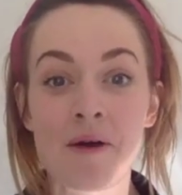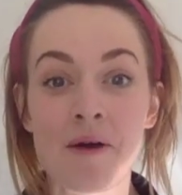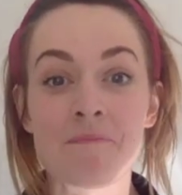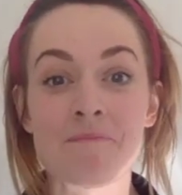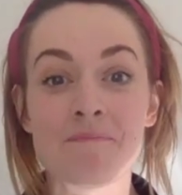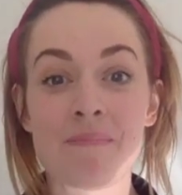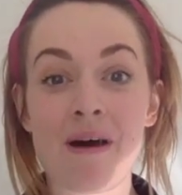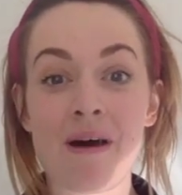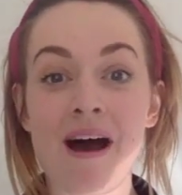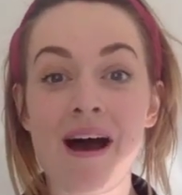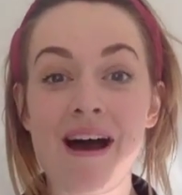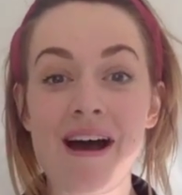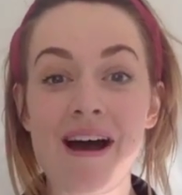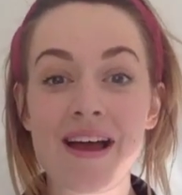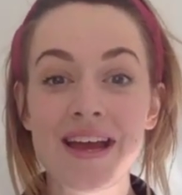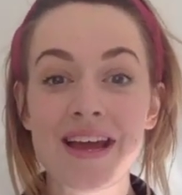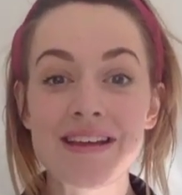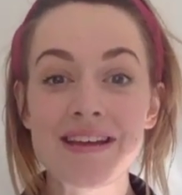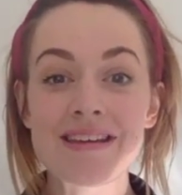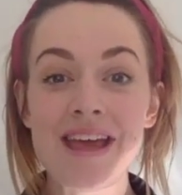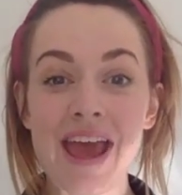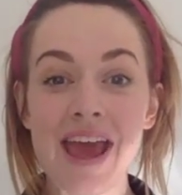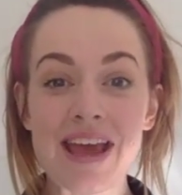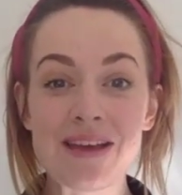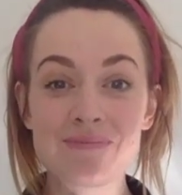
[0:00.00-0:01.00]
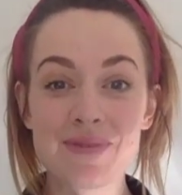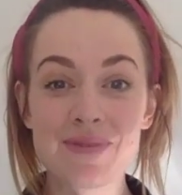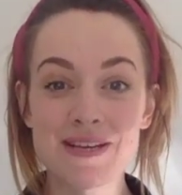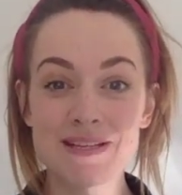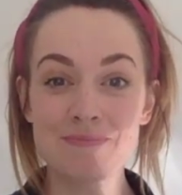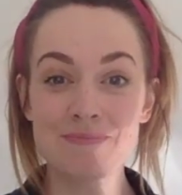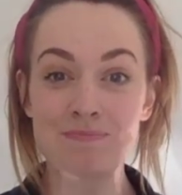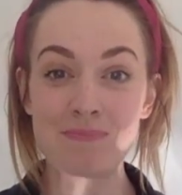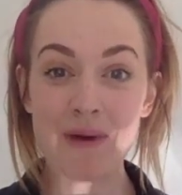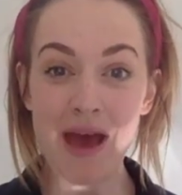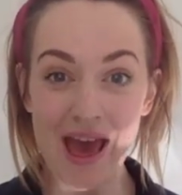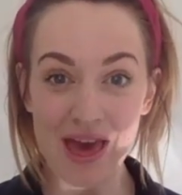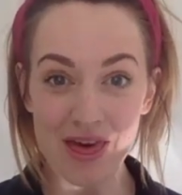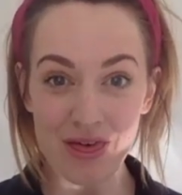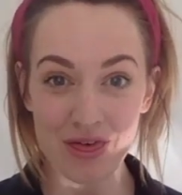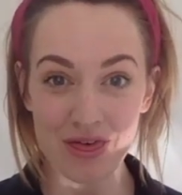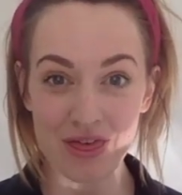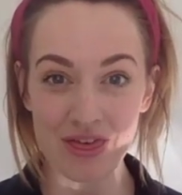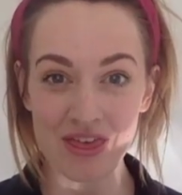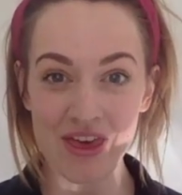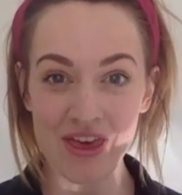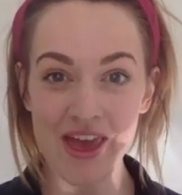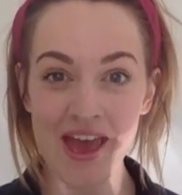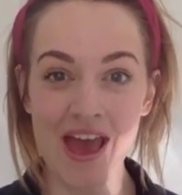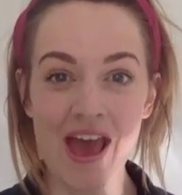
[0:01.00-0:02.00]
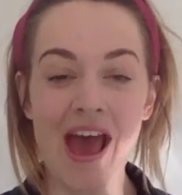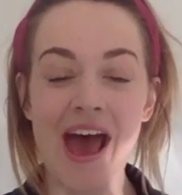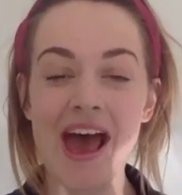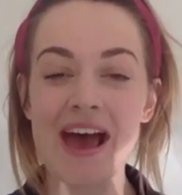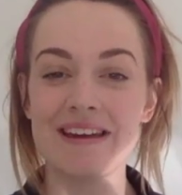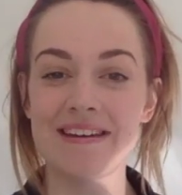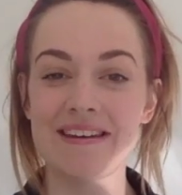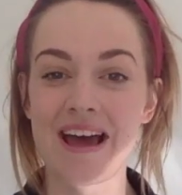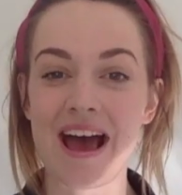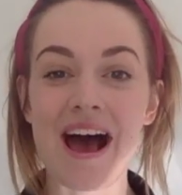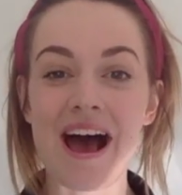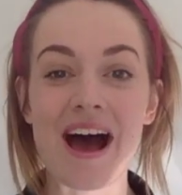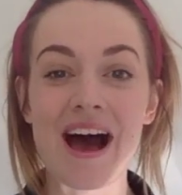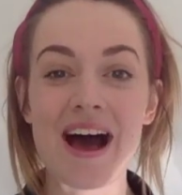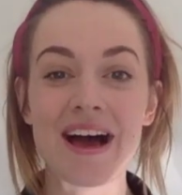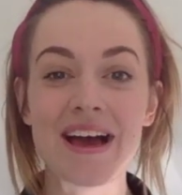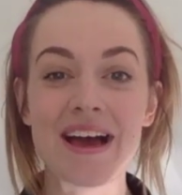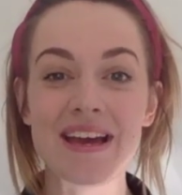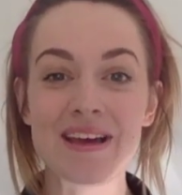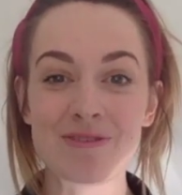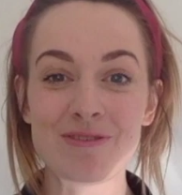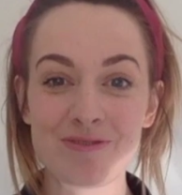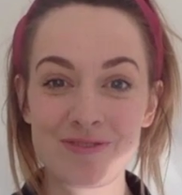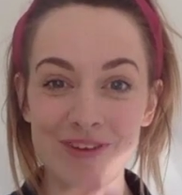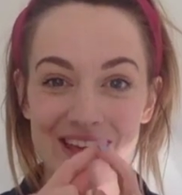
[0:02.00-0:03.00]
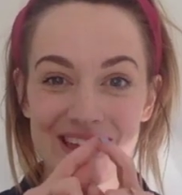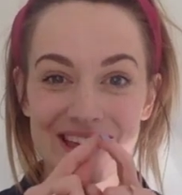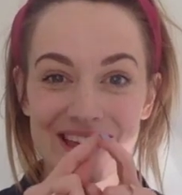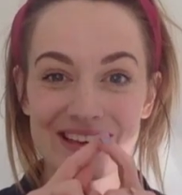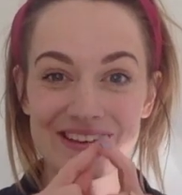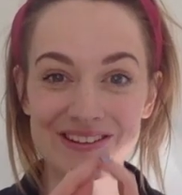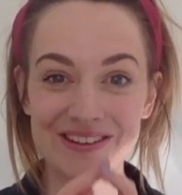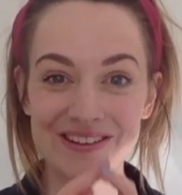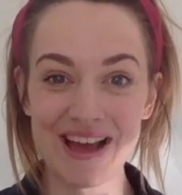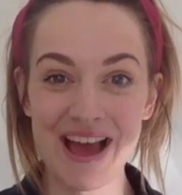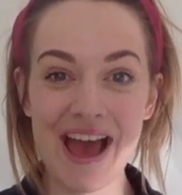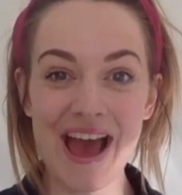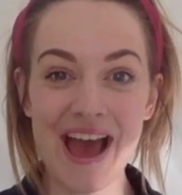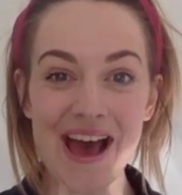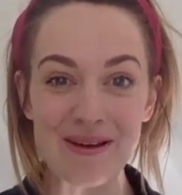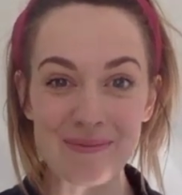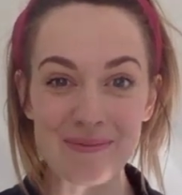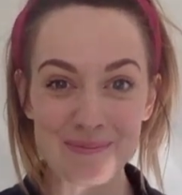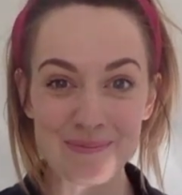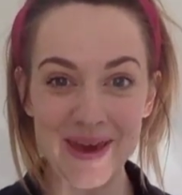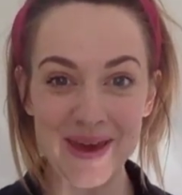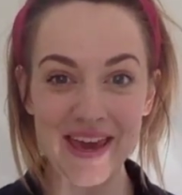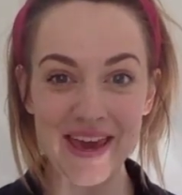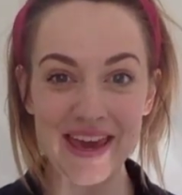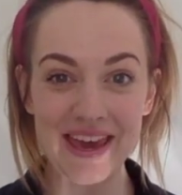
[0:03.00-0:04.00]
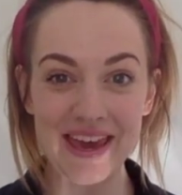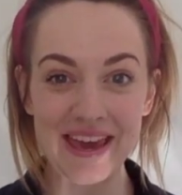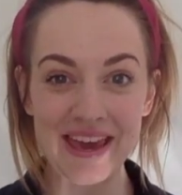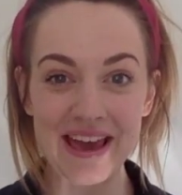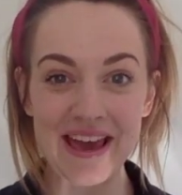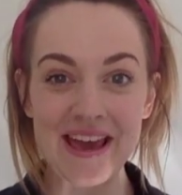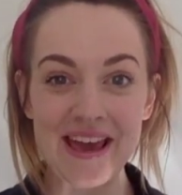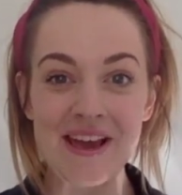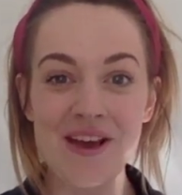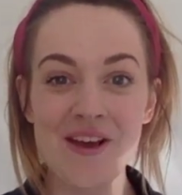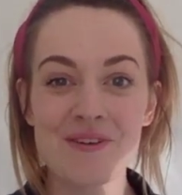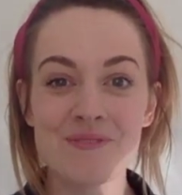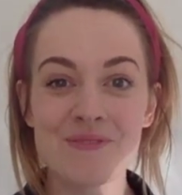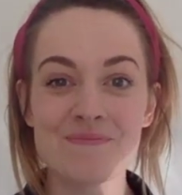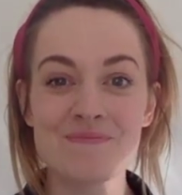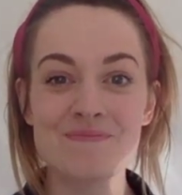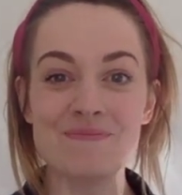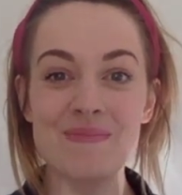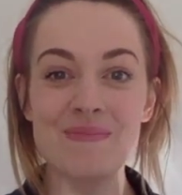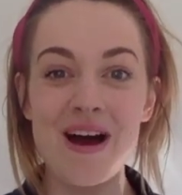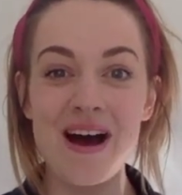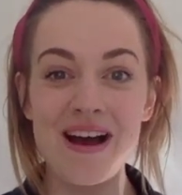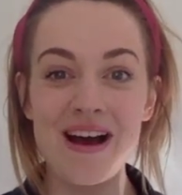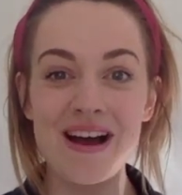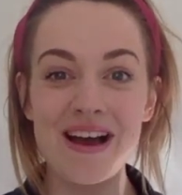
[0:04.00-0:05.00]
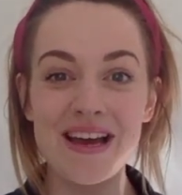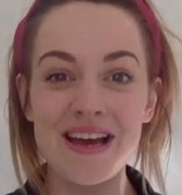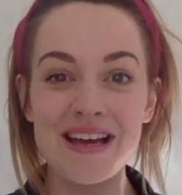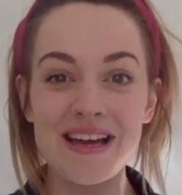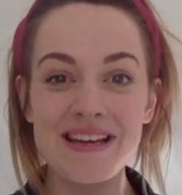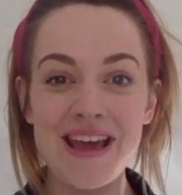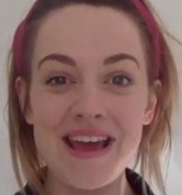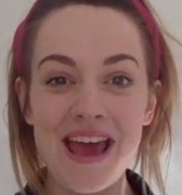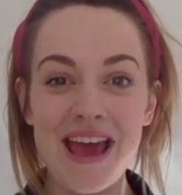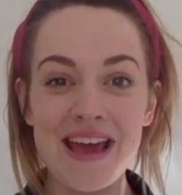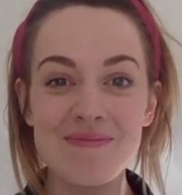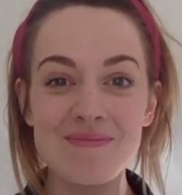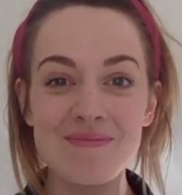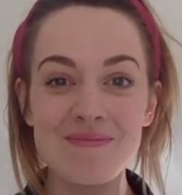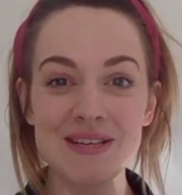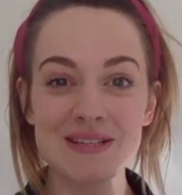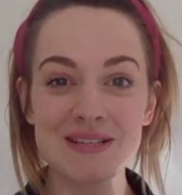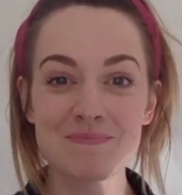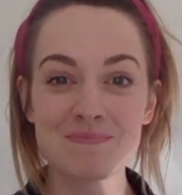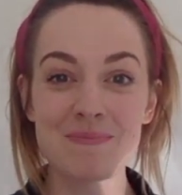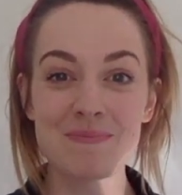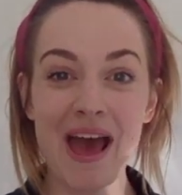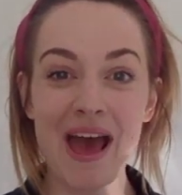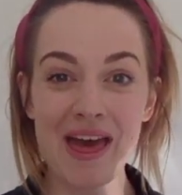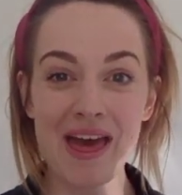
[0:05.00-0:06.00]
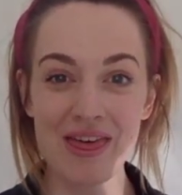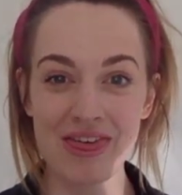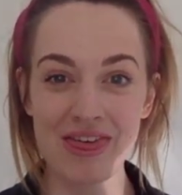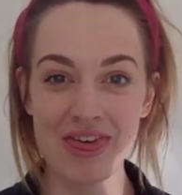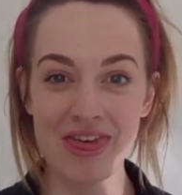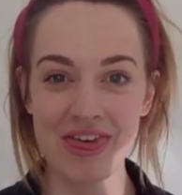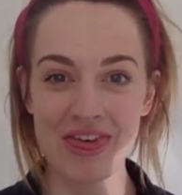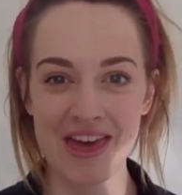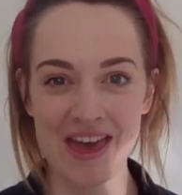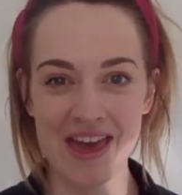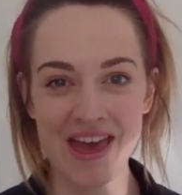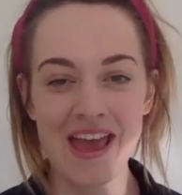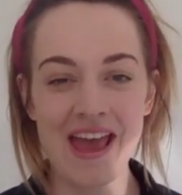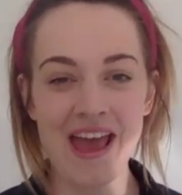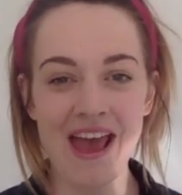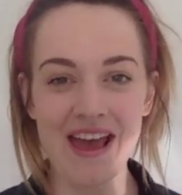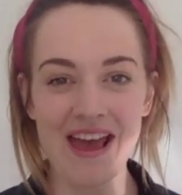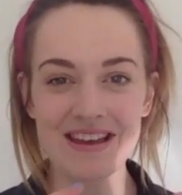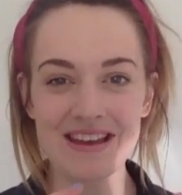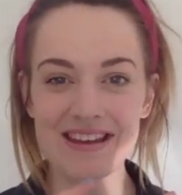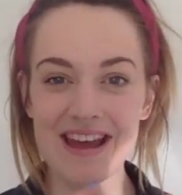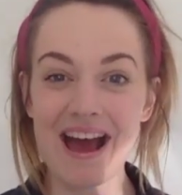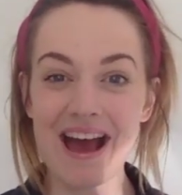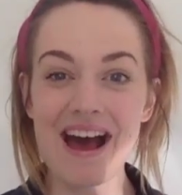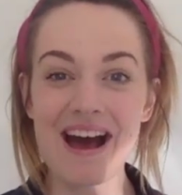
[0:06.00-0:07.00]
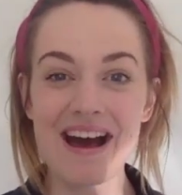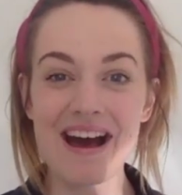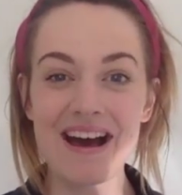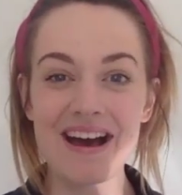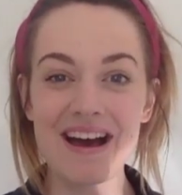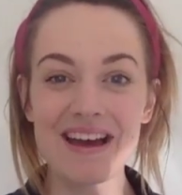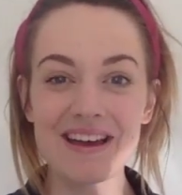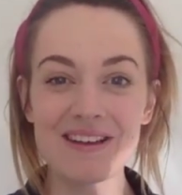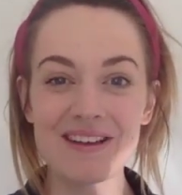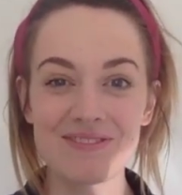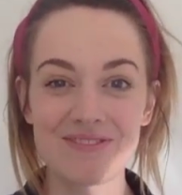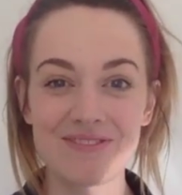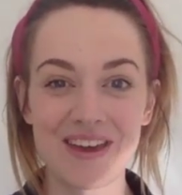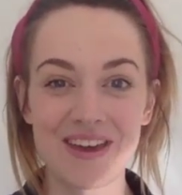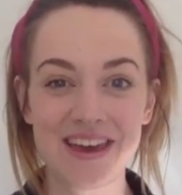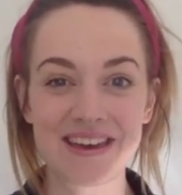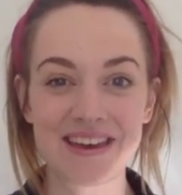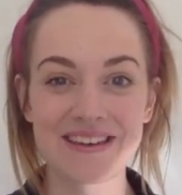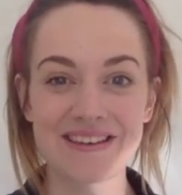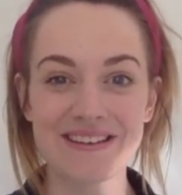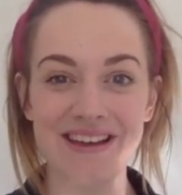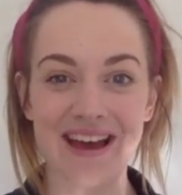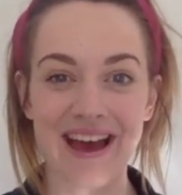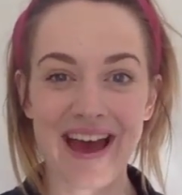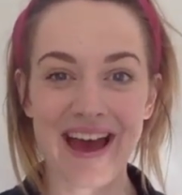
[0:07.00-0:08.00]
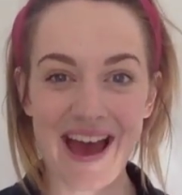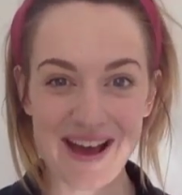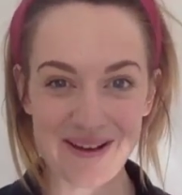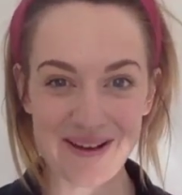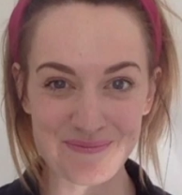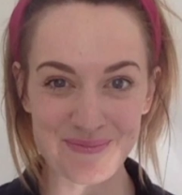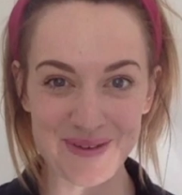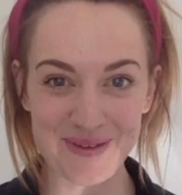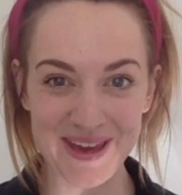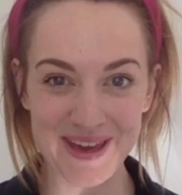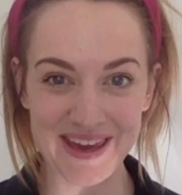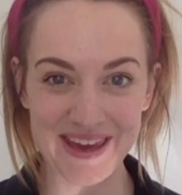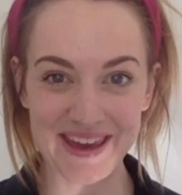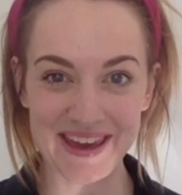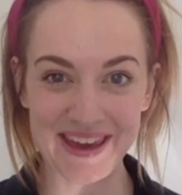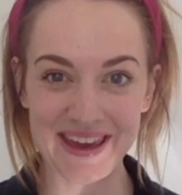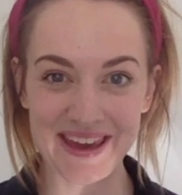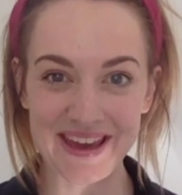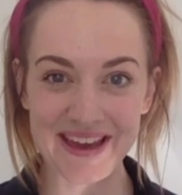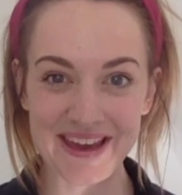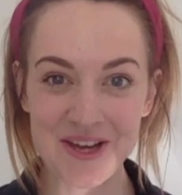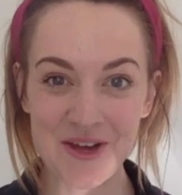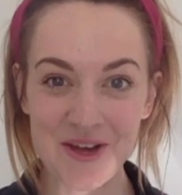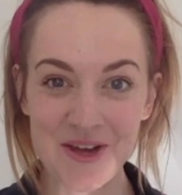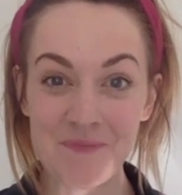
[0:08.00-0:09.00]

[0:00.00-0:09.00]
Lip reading: My name is Beth and I feel happy. My name is Beth and I feel happy.